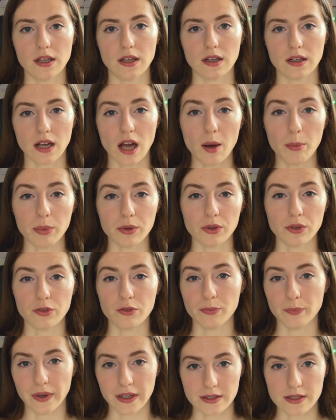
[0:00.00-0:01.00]
a couple
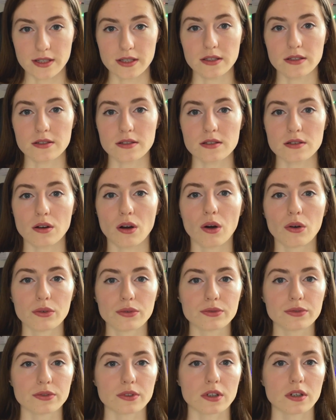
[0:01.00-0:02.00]
of months of
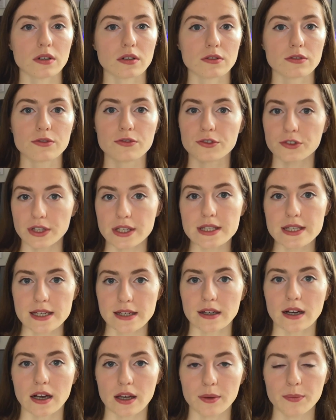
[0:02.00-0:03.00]
free
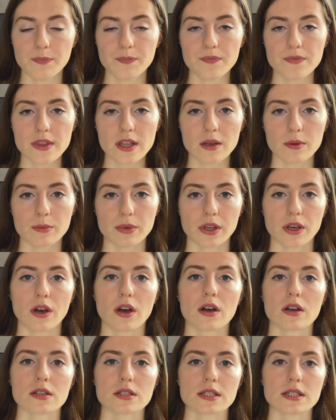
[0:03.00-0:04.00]
time,
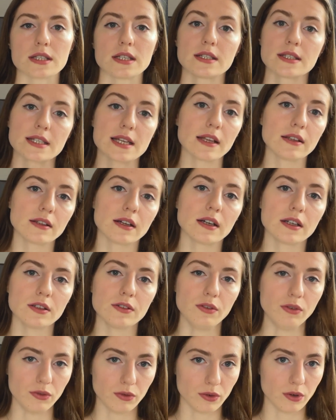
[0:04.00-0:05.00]
because the
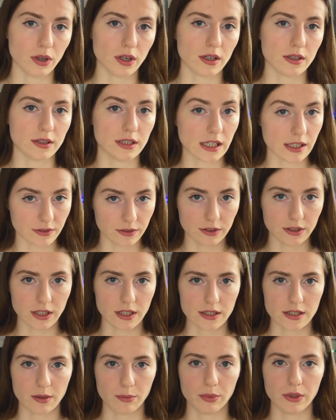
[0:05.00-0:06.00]
deadline for Darwin
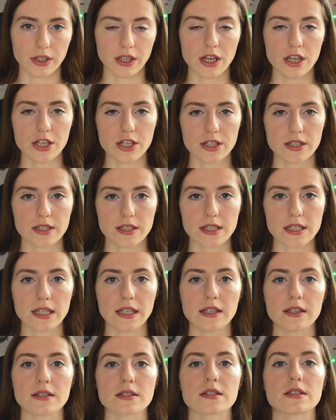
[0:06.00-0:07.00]
Trust applications
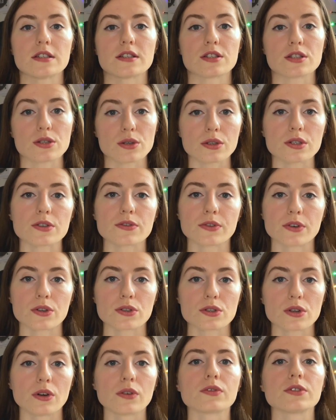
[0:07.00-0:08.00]
is the
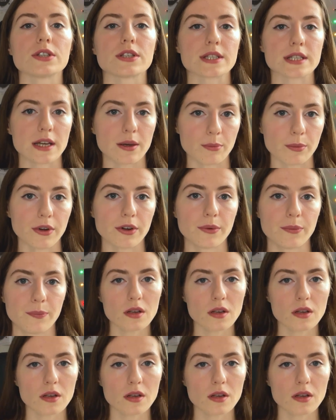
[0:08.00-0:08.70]
31st of December.